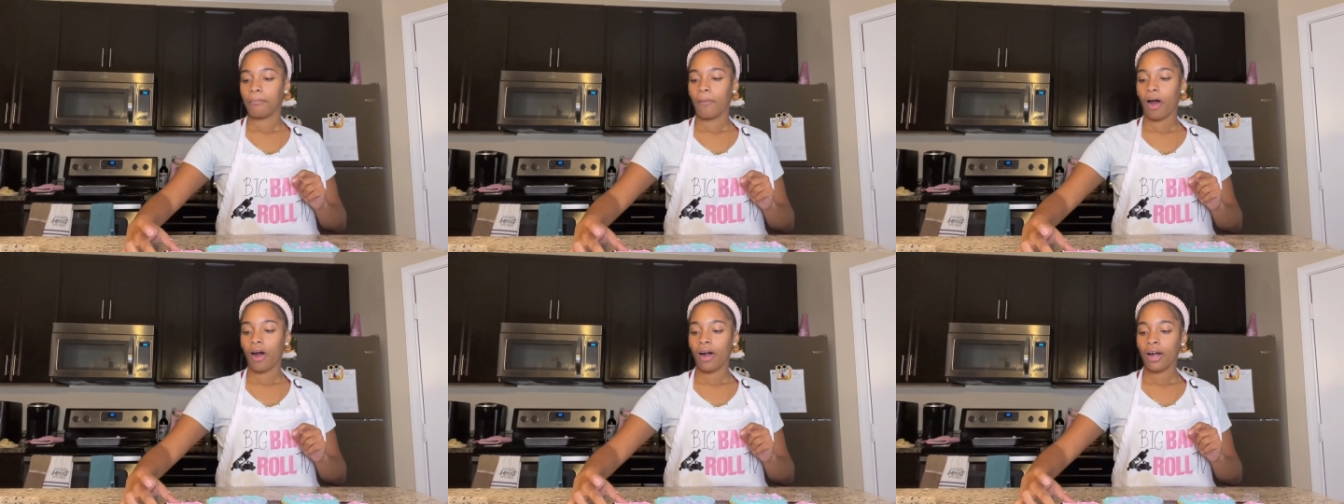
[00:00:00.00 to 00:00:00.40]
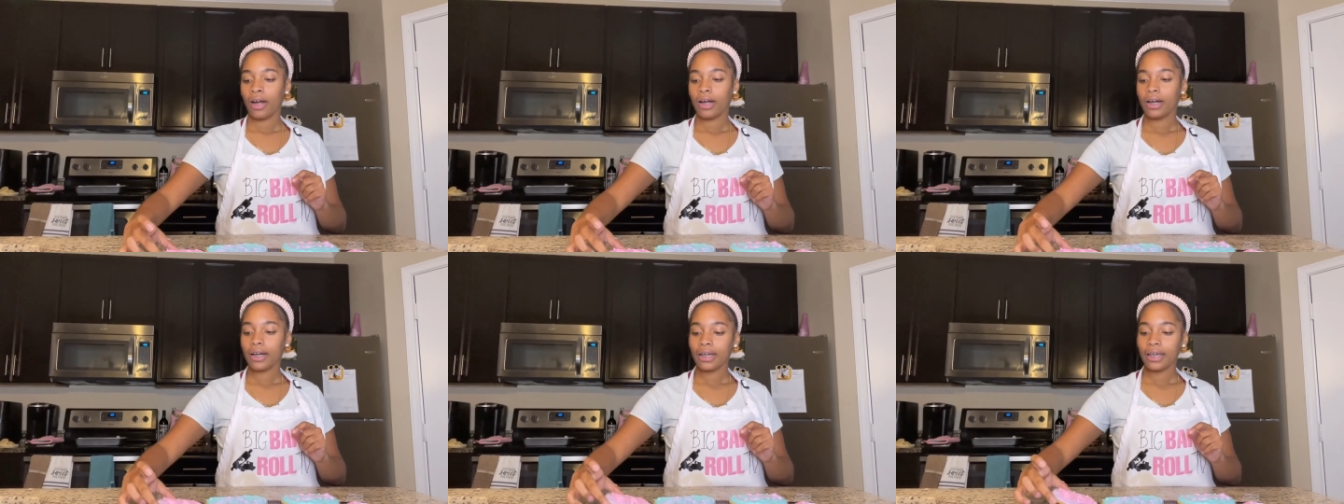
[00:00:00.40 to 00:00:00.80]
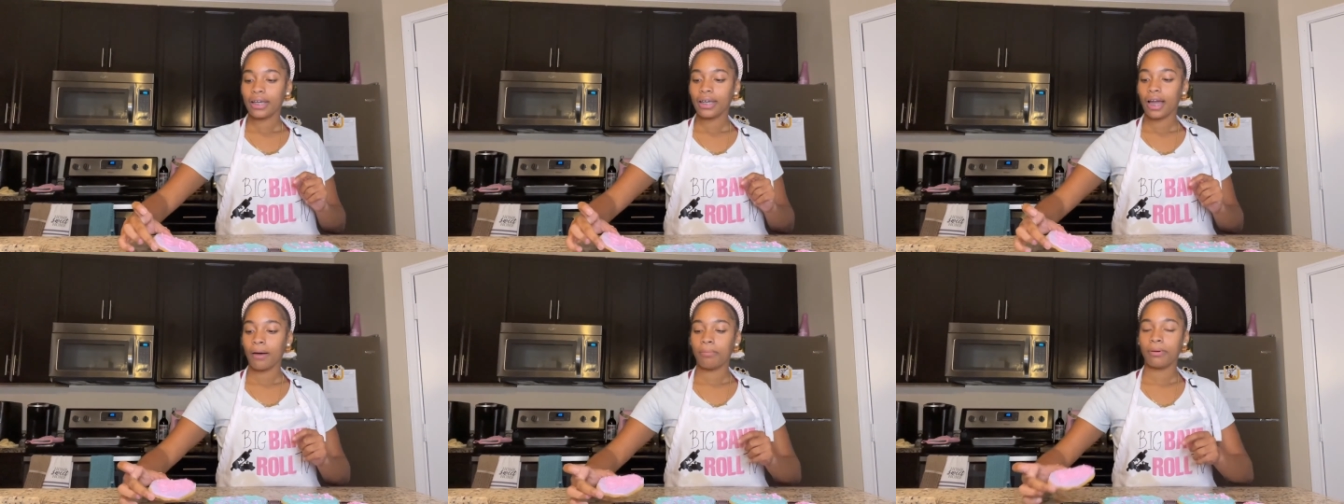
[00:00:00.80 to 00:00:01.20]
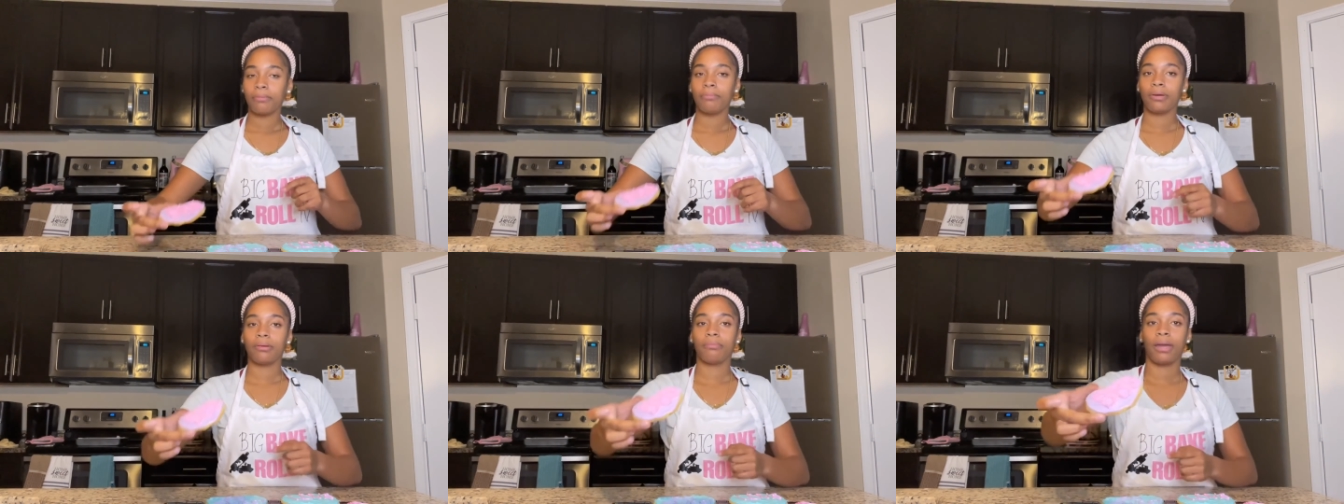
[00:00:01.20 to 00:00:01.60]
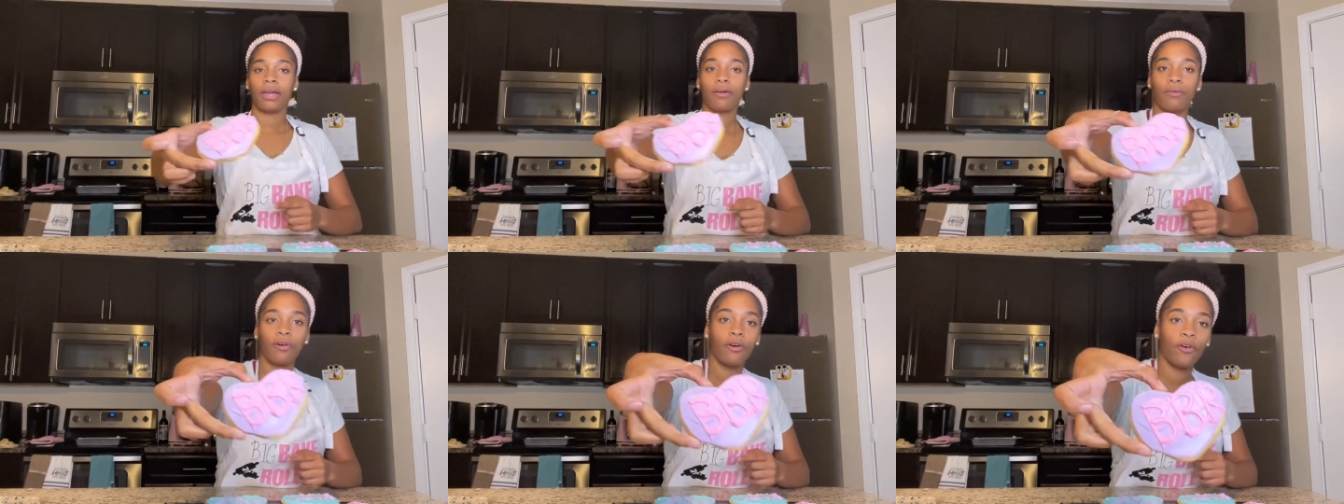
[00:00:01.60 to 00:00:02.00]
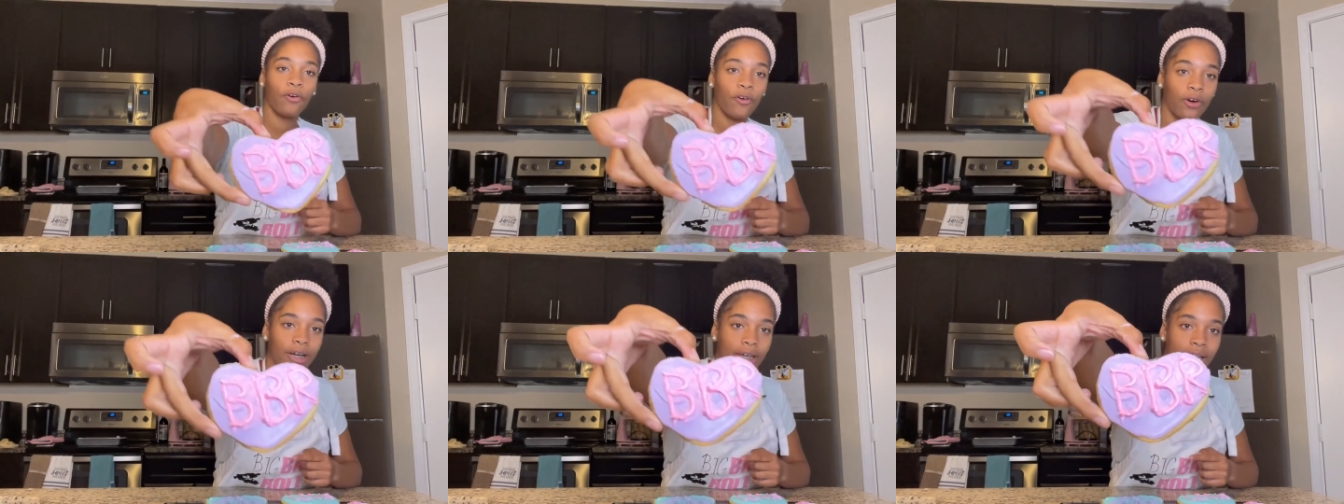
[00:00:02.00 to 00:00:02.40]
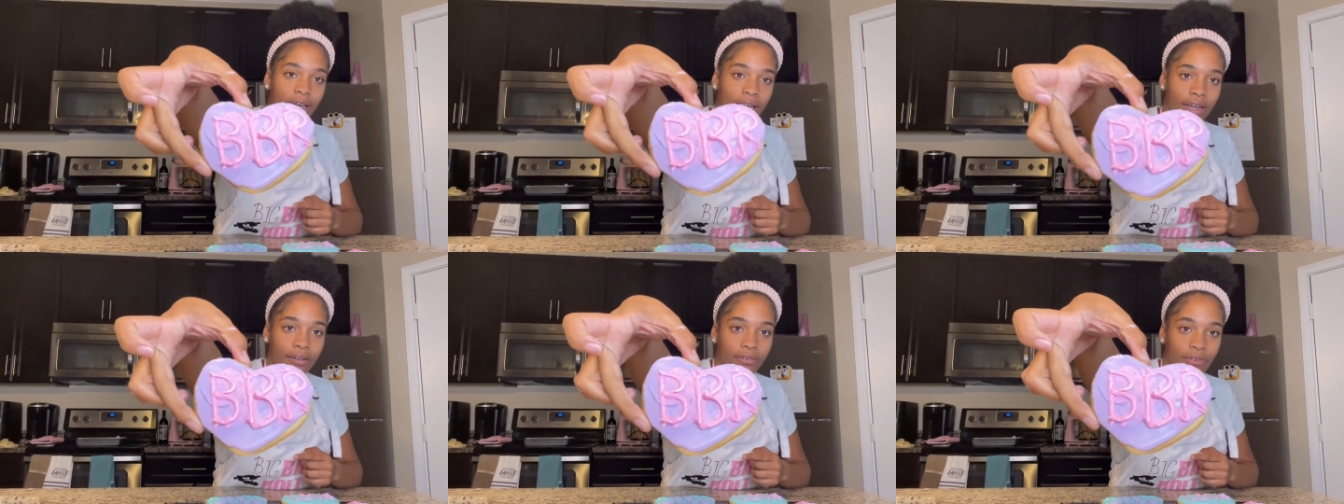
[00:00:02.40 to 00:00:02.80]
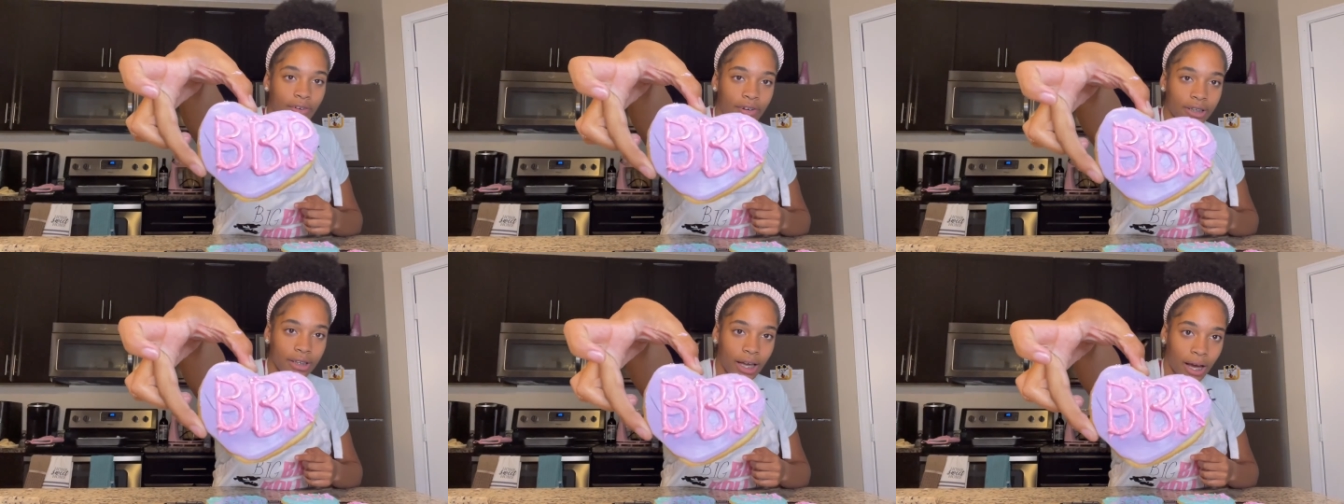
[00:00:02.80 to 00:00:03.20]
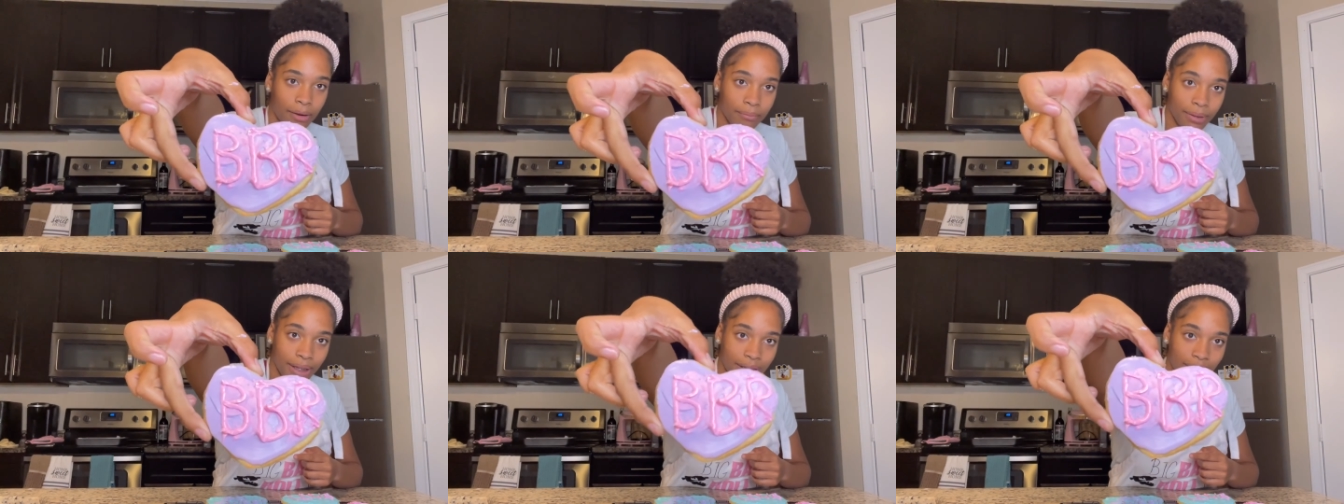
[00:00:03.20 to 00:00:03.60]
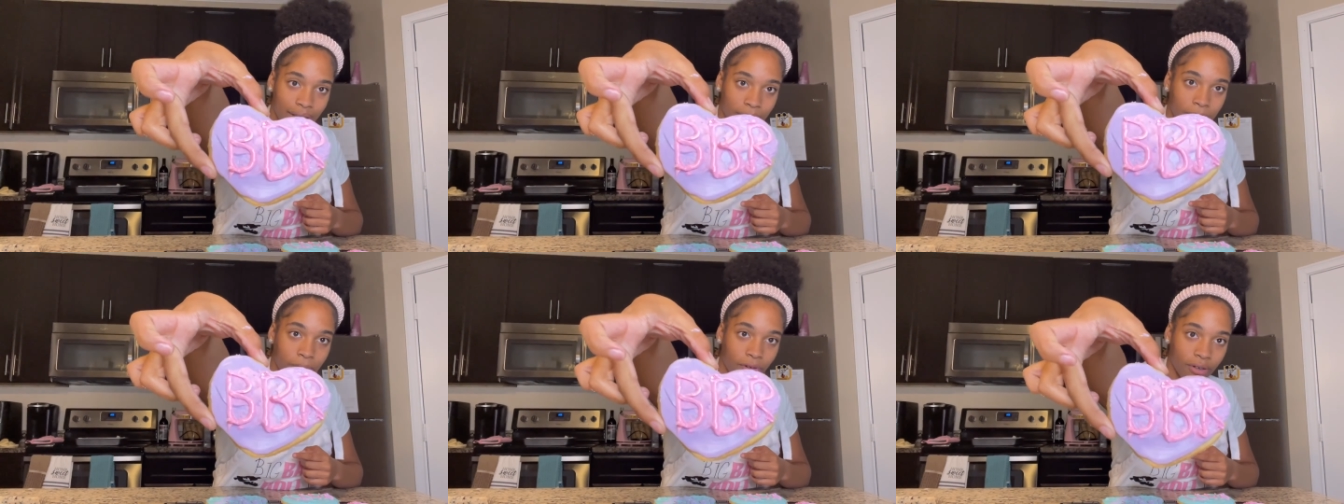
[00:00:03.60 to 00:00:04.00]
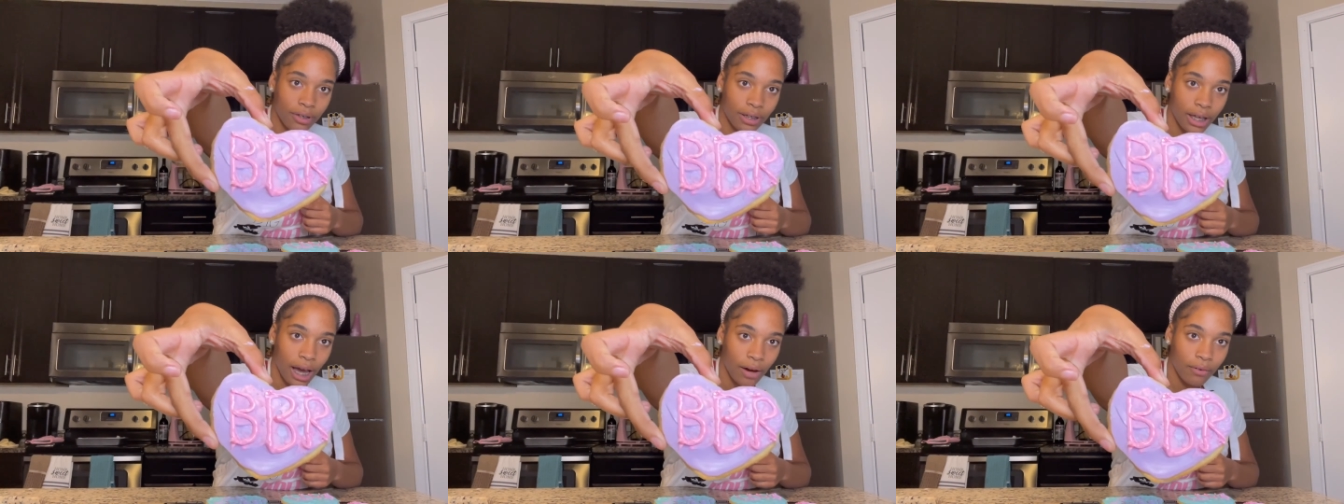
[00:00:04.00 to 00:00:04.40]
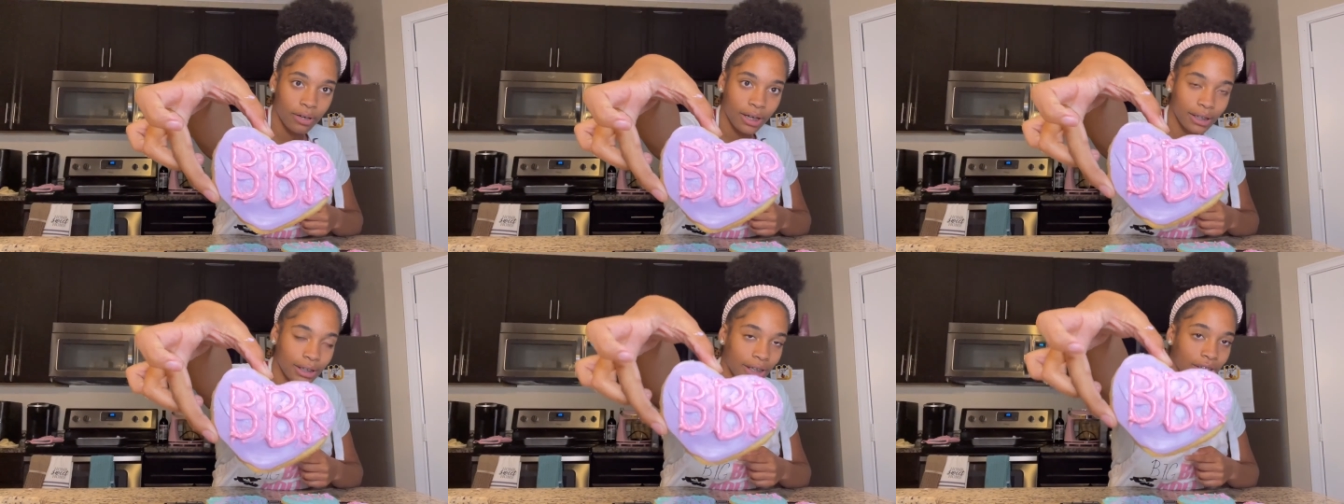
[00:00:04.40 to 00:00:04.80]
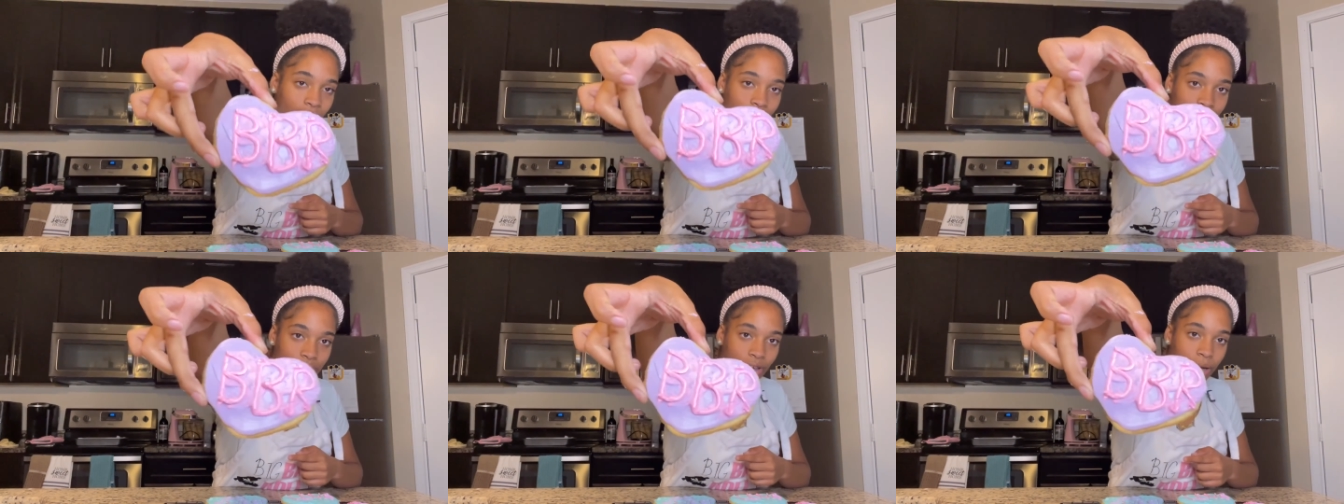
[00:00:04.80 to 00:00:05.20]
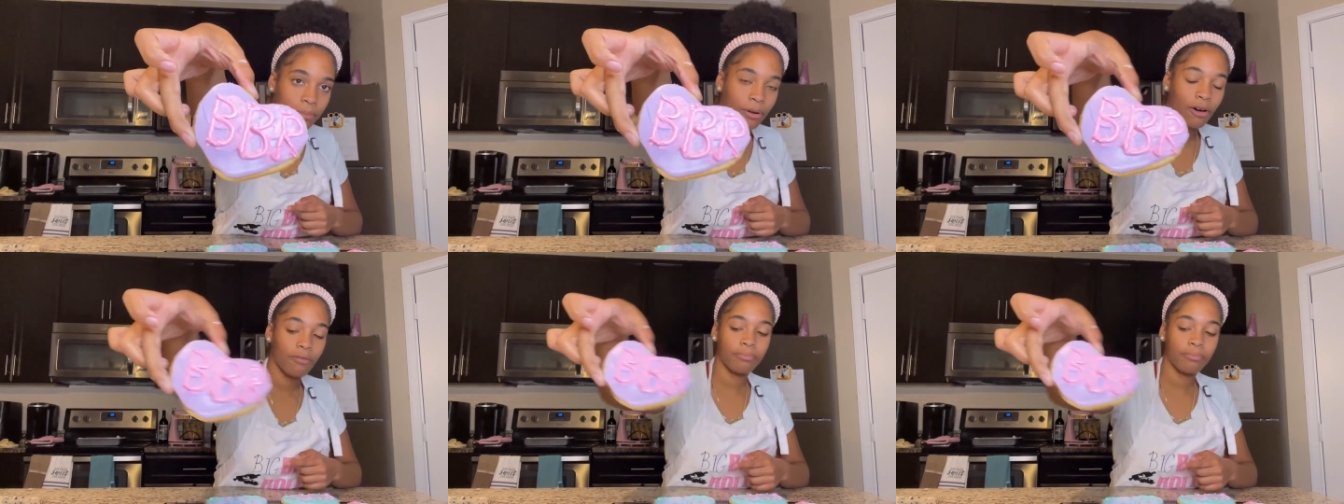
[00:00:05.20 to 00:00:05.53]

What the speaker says: our cookie, I put BIGBAKEROLL on it, and of course I messed up on that one because I tried to scrape it off,